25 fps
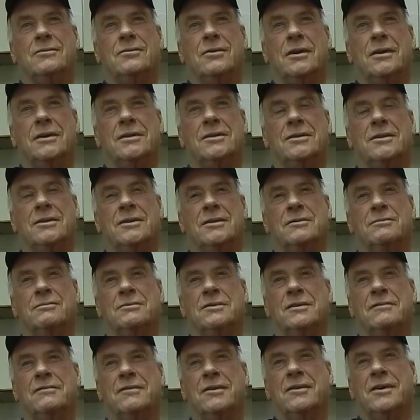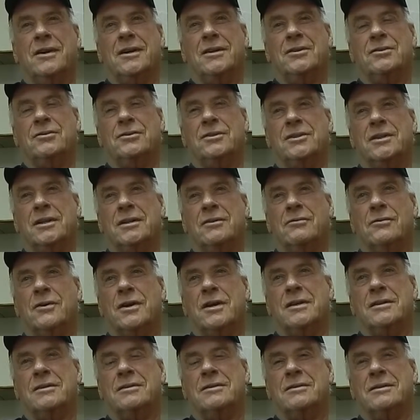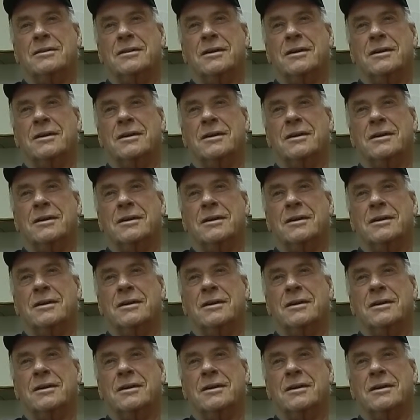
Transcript: Tri-Cities was a very interesting race.